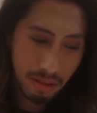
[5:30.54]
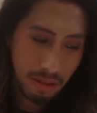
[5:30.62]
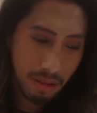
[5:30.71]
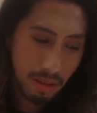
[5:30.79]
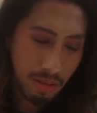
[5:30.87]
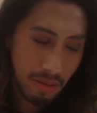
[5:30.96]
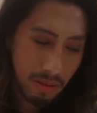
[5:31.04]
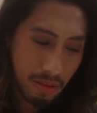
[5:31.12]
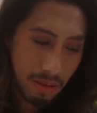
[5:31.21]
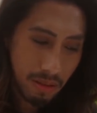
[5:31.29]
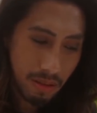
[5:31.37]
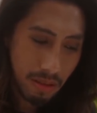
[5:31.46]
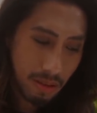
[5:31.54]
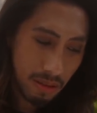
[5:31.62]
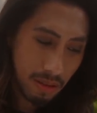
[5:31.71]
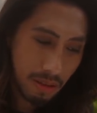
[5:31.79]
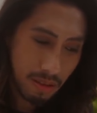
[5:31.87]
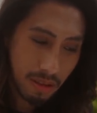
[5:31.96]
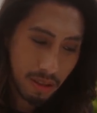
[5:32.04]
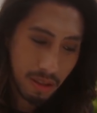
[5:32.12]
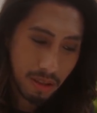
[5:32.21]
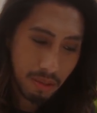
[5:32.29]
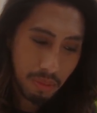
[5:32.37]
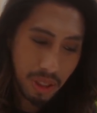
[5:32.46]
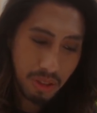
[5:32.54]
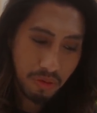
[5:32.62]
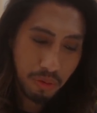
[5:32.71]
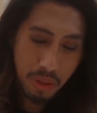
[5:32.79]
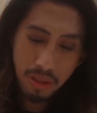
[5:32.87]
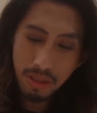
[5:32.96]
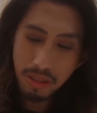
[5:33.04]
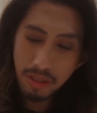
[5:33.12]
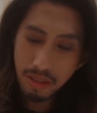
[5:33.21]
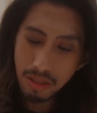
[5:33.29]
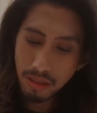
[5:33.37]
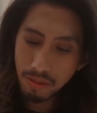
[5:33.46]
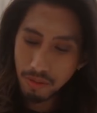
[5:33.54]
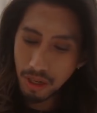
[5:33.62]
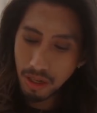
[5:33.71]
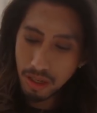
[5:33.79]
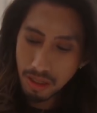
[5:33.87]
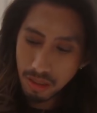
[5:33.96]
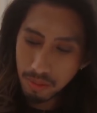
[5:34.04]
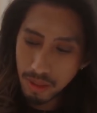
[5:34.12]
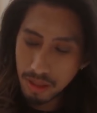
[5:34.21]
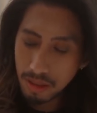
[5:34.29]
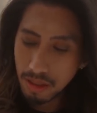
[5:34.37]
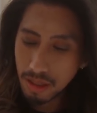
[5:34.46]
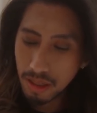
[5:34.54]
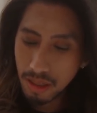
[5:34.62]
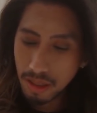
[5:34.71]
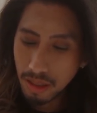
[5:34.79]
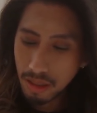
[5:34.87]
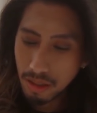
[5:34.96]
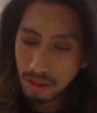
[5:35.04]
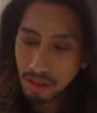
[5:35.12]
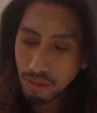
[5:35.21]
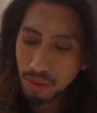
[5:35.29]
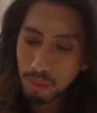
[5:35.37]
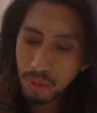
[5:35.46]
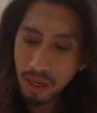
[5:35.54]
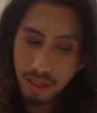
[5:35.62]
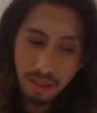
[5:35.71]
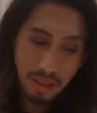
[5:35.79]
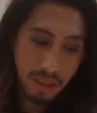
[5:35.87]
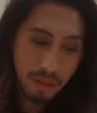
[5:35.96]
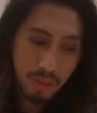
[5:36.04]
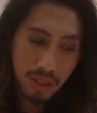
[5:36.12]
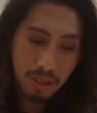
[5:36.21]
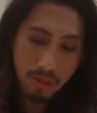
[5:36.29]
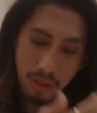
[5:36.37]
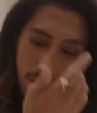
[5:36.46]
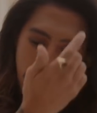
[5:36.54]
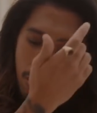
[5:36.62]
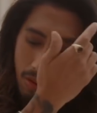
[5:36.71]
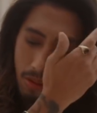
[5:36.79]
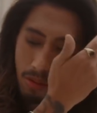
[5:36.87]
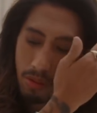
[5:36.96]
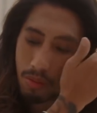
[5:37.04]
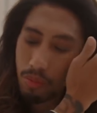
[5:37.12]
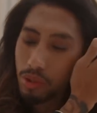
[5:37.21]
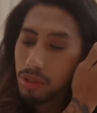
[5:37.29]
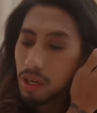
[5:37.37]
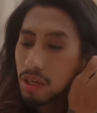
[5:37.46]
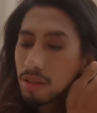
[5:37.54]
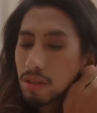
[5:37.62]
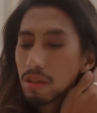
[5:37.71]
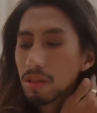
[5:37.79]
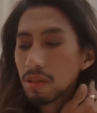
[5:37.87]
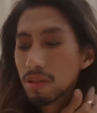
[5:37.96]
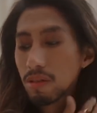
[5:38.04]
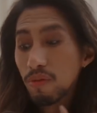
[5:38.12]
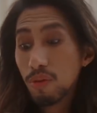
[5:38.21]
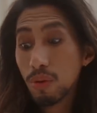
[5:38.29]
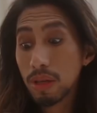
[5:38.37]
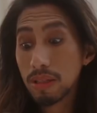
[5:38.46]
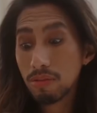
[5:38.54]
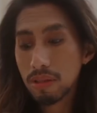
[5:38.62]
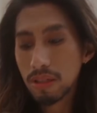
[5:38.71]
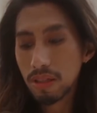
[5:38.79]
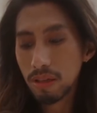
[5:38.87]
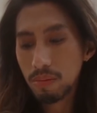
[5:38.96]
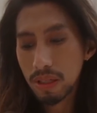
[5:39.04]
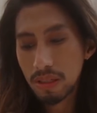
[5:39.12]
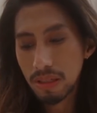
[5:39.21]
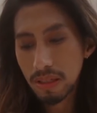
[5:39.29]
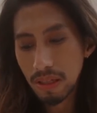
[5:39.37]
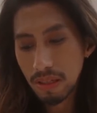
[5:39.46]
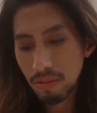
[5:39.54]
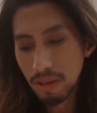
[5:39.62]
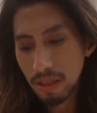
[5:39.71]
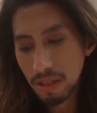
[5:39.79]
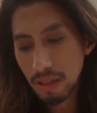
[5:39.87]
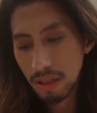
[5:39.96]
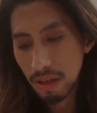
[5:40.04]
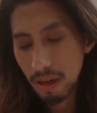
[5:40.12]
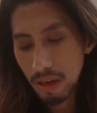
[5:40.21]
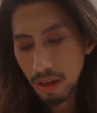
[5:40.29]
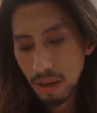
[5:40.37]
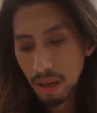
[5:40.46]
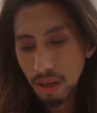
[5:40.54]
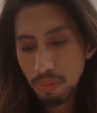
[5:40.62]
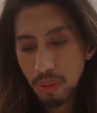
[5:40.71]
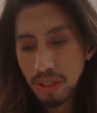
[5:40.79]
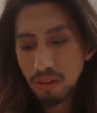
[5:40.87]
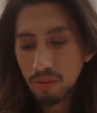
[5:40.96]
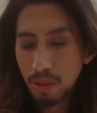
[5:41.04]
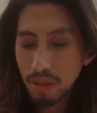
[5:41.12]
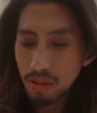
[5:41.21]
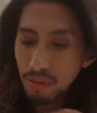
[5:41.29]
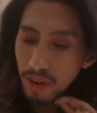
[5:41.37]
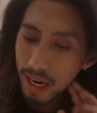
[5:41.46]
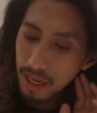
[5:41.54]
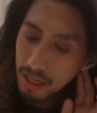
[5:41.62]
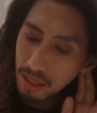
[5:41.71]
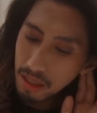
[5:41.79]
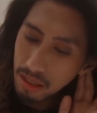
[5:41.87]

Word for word: you know page of wands is uh, very intimate could even practice intimacy with no protection because the fool is risky business that's what i see and page of wands is phallic